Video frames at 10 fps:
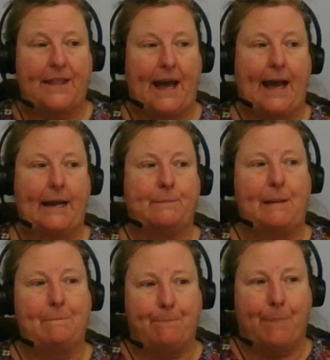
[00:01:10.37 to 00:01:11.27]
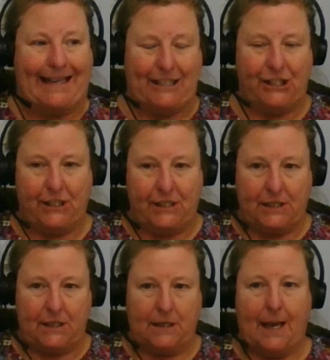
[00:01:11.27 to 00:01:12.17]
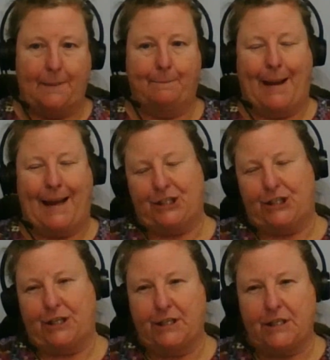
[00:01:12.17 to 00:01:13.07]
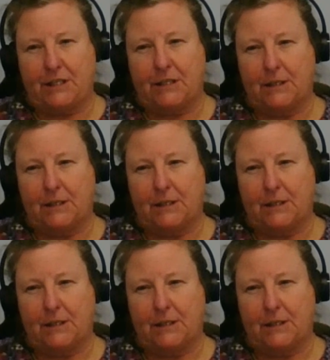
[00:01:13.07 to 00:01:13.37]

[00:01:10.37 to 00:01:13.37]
that had been badgered and badgered